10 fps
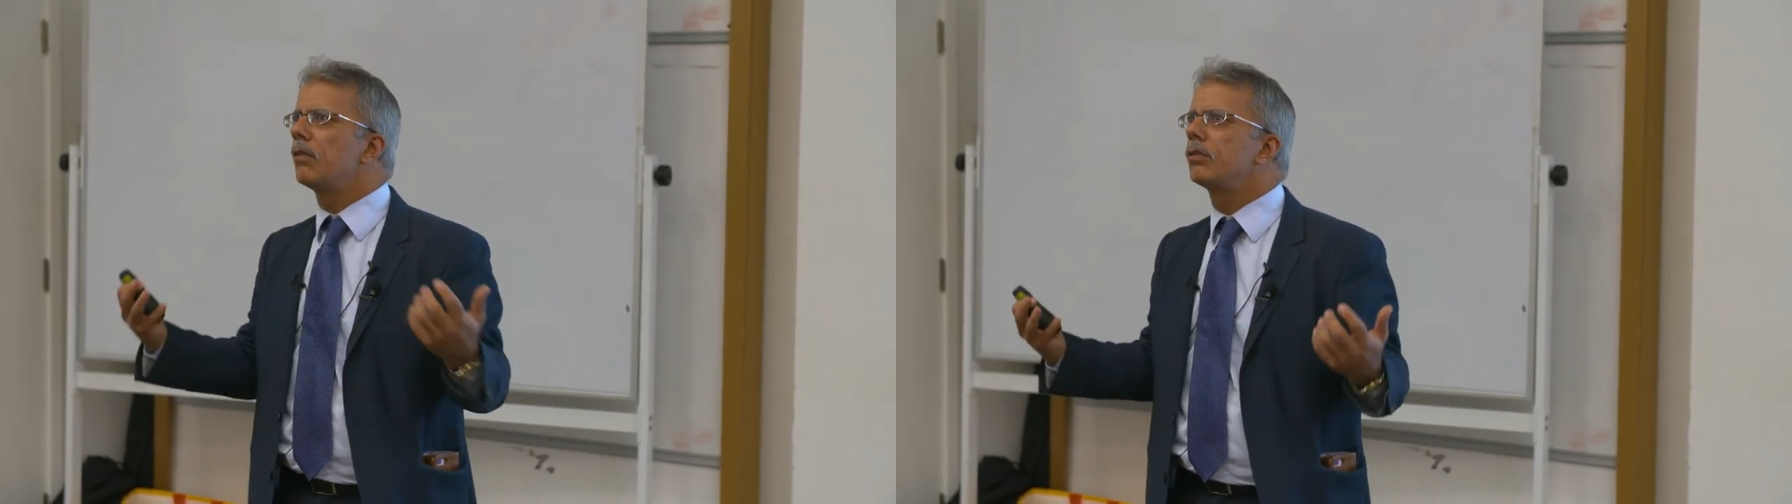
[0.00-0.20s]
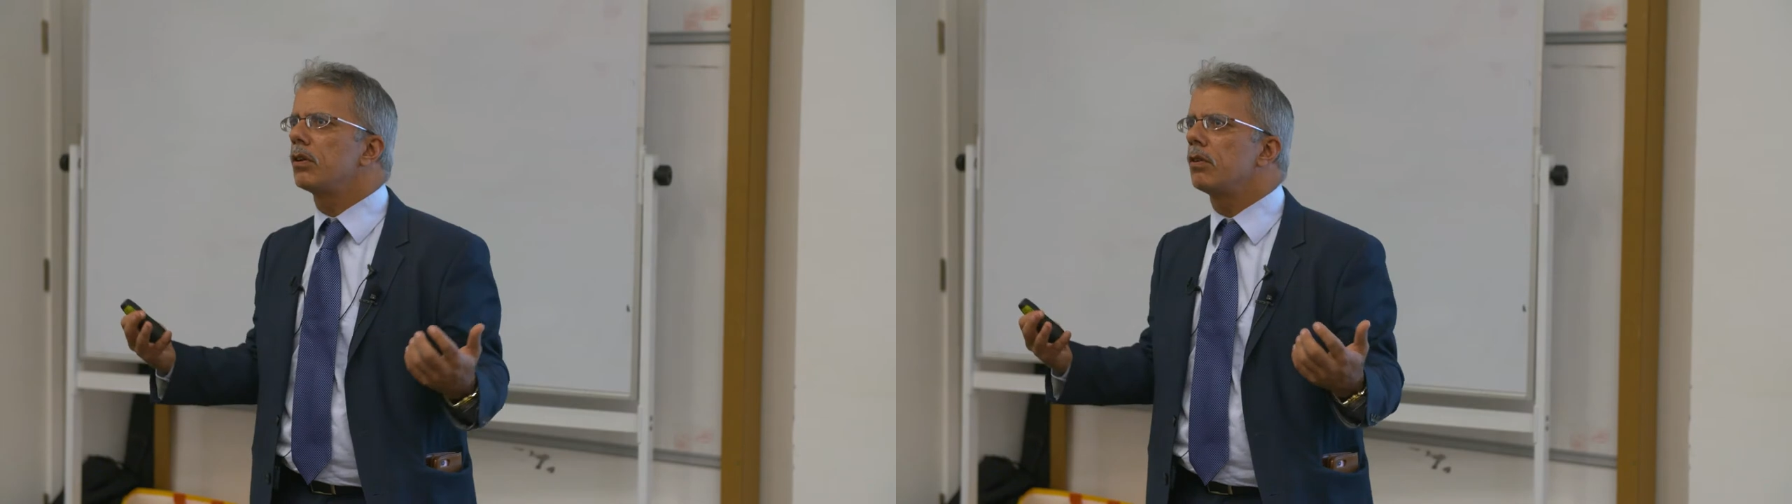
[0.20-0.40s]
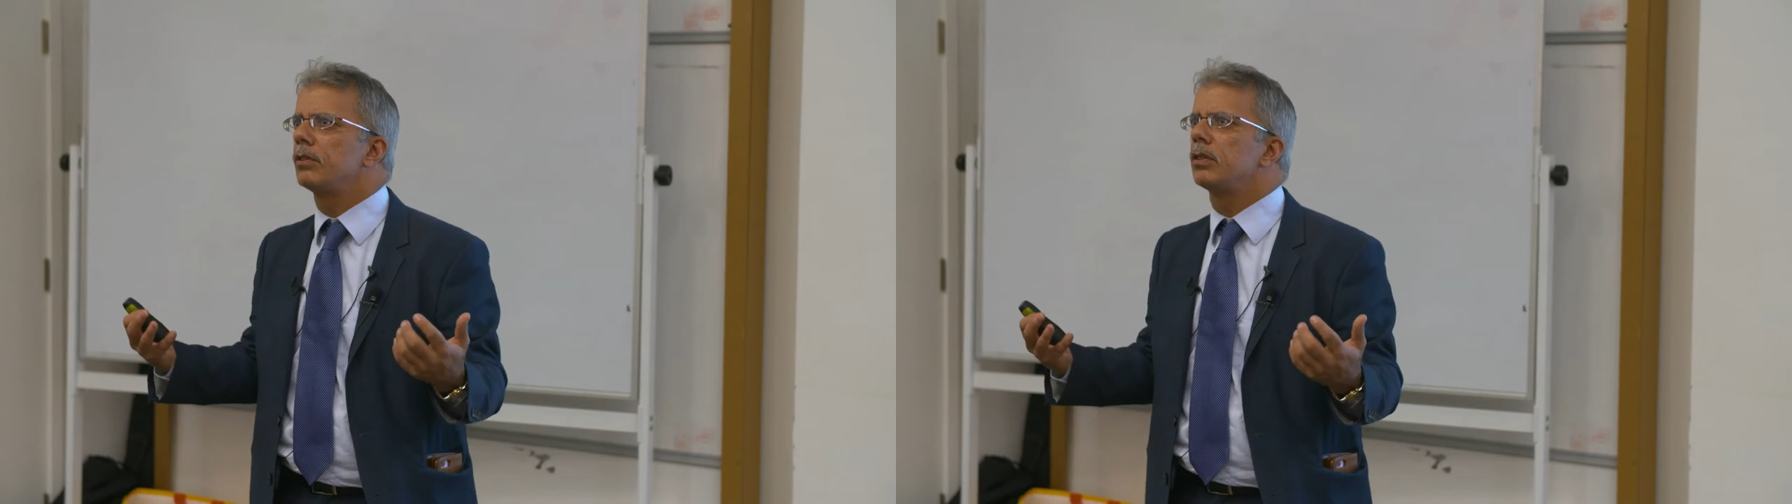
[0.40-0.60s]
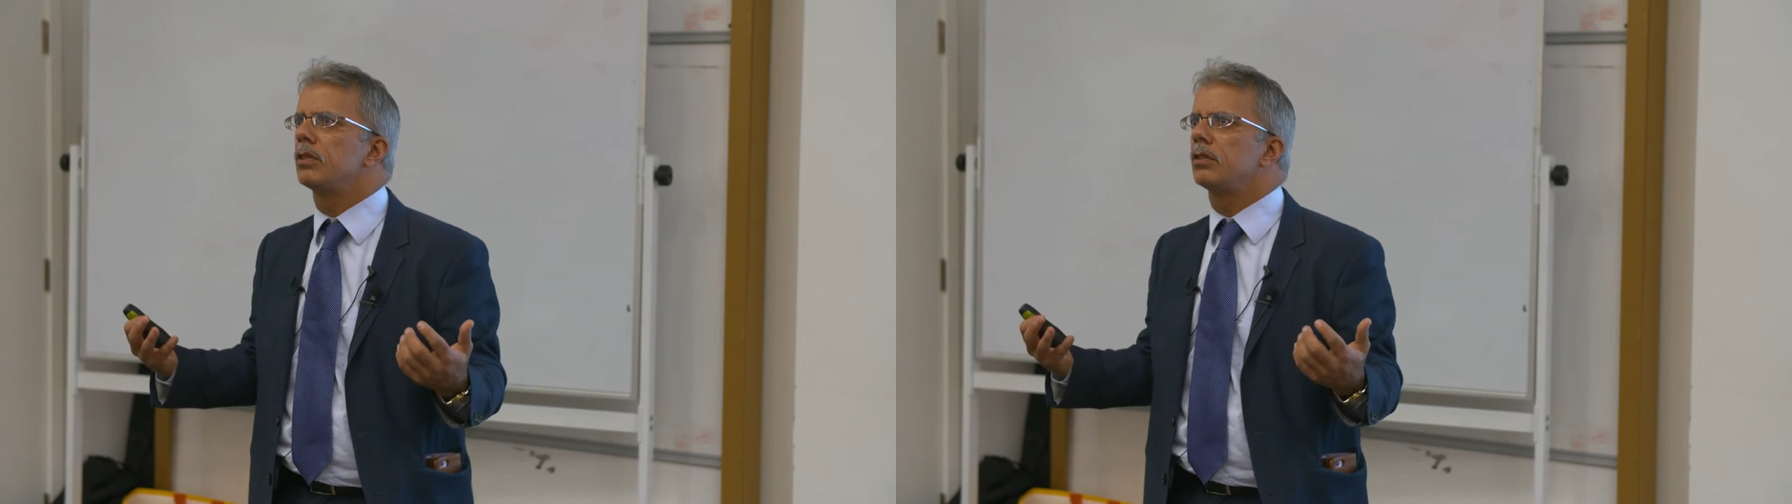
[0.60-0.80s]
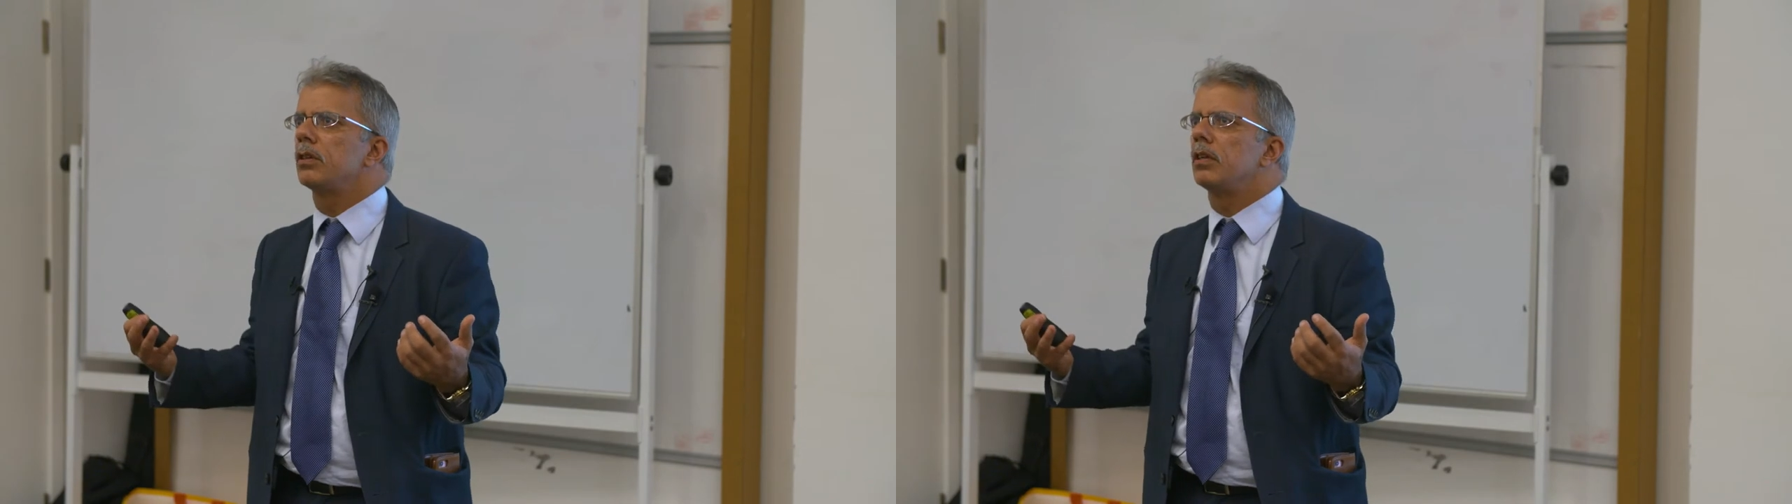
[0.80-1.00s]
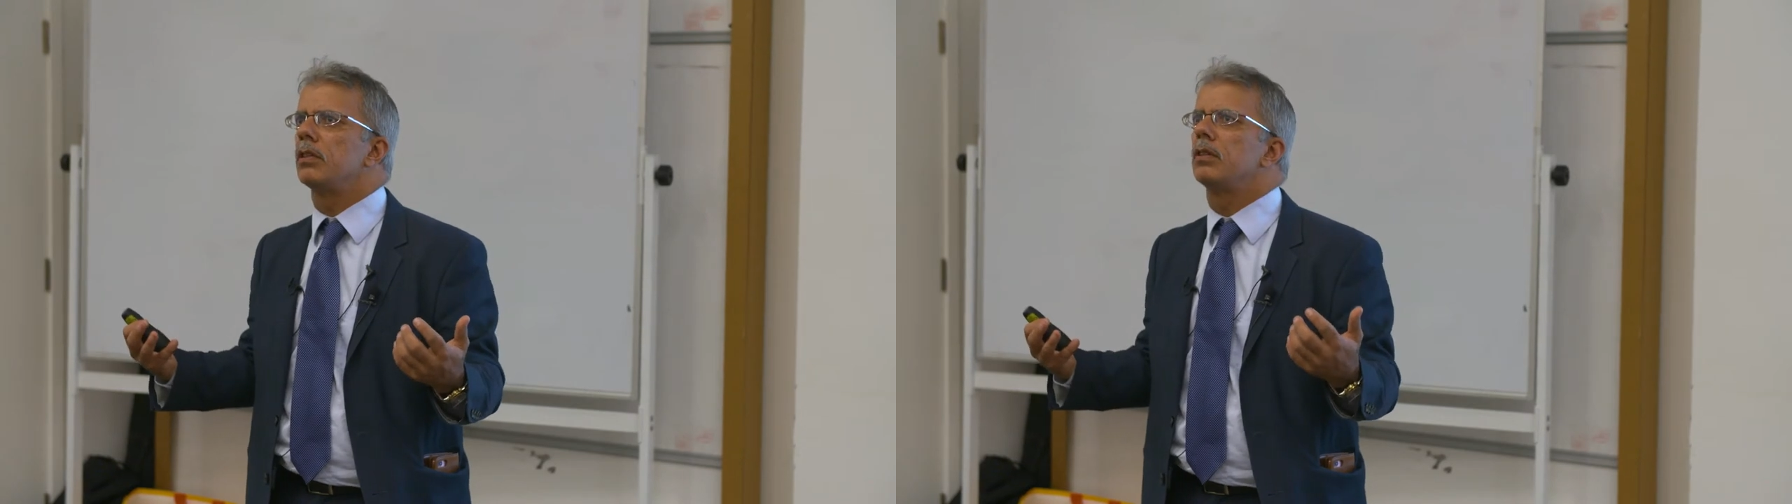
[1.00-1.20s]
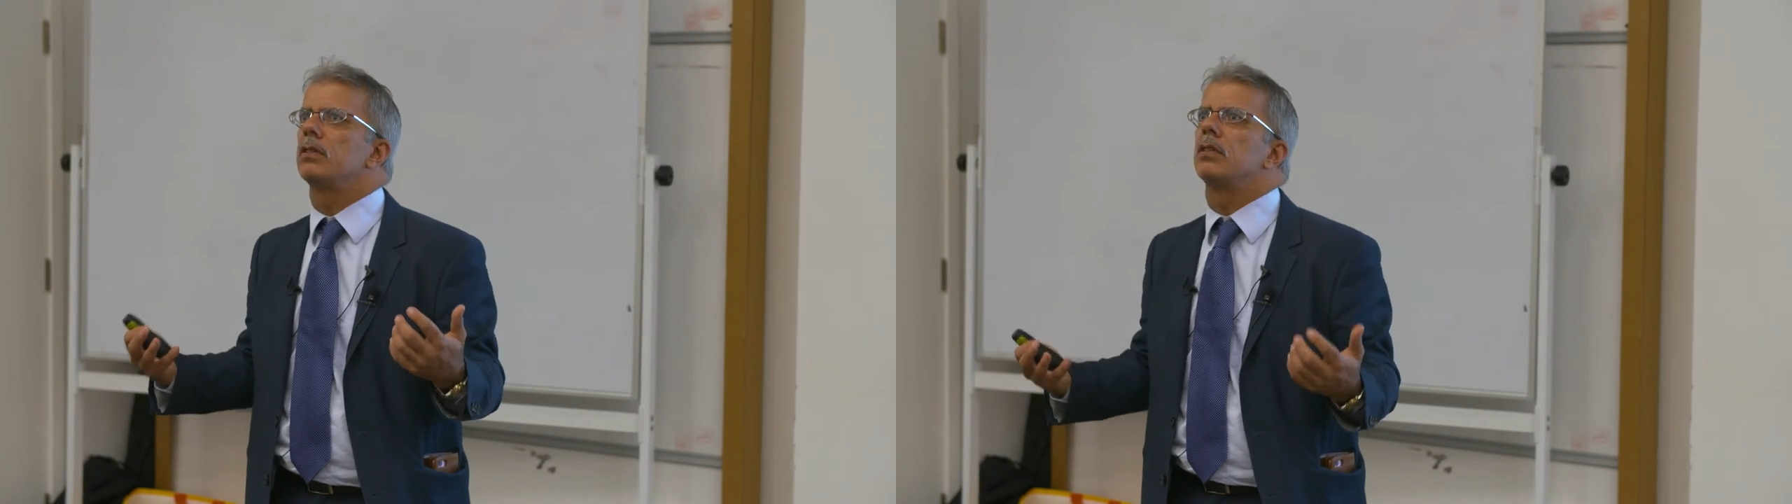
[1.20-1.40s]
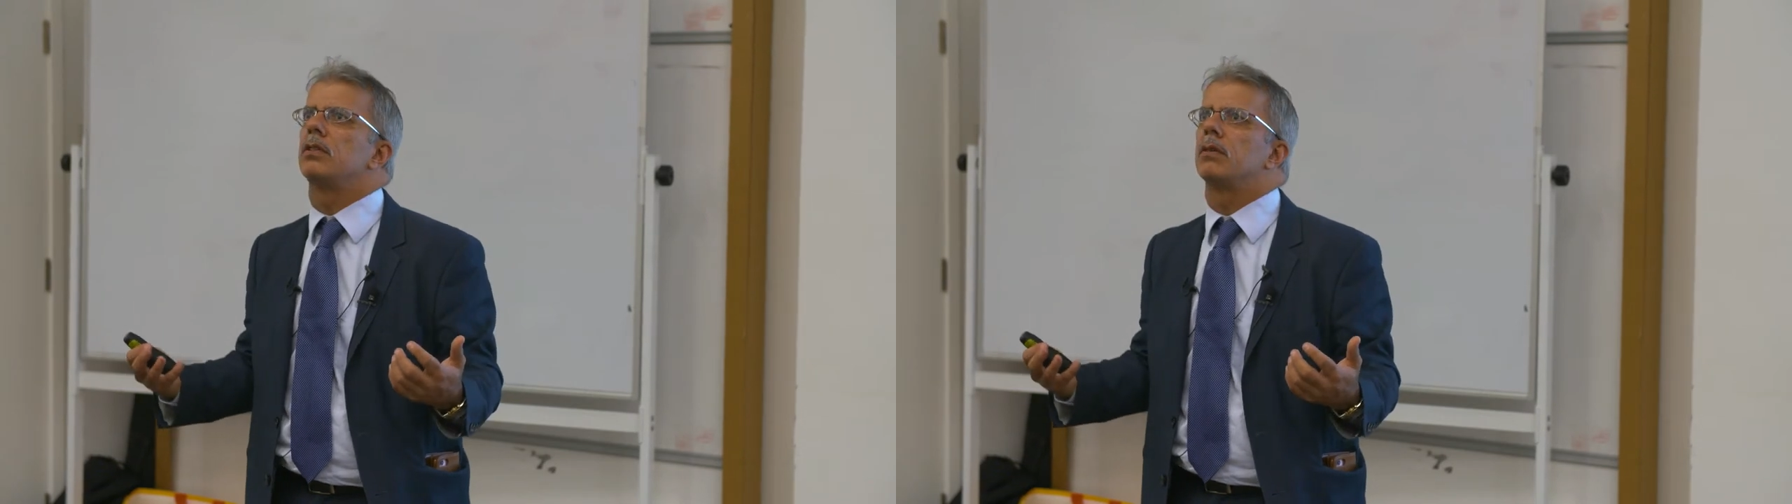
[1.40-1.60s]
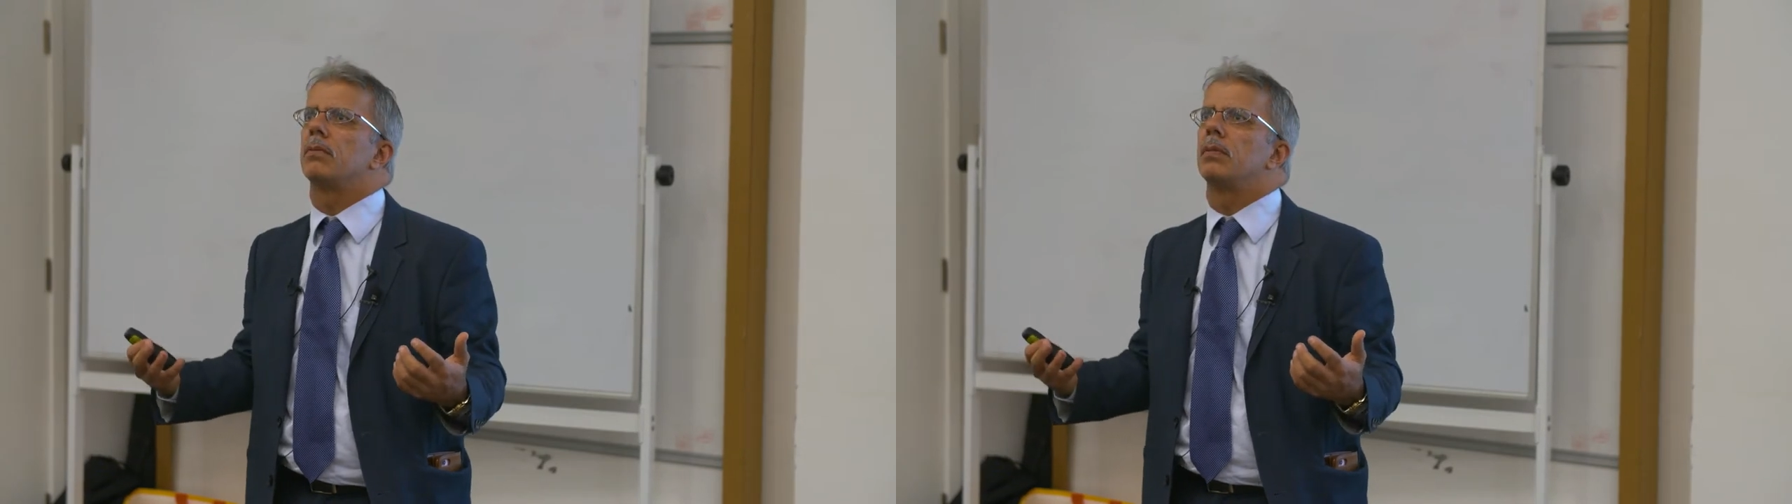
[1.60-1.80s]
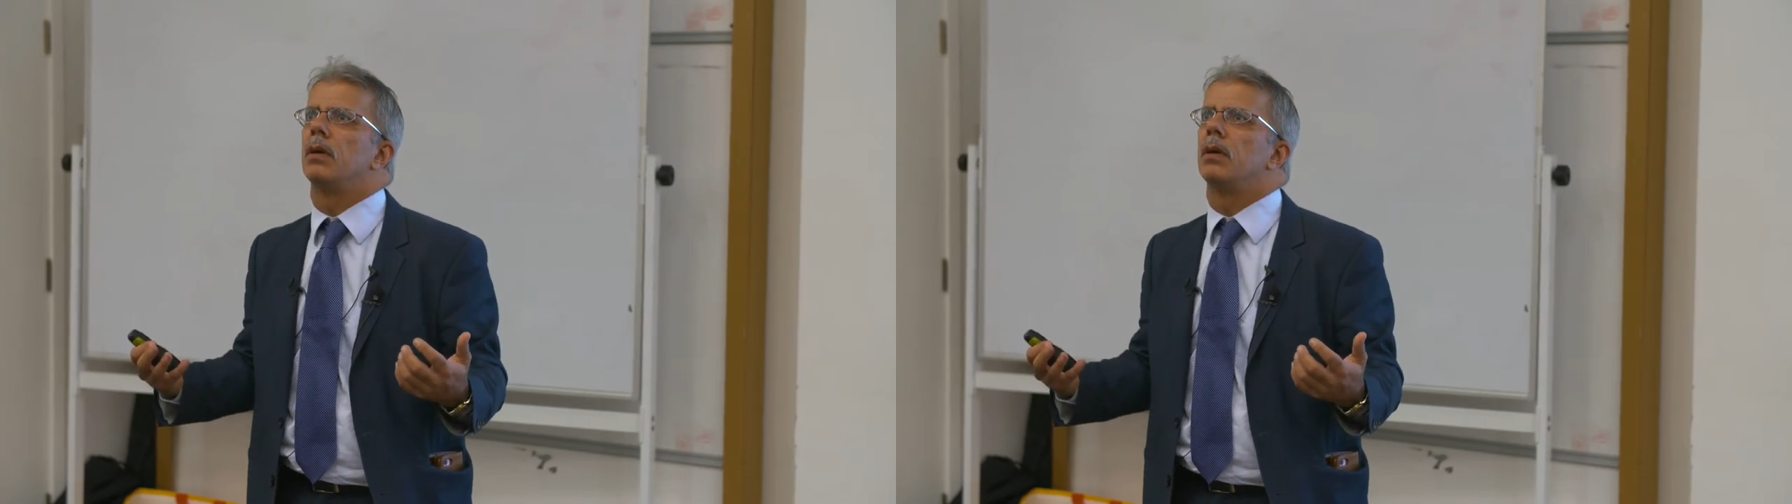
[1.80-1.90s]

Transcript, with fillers: of services into the system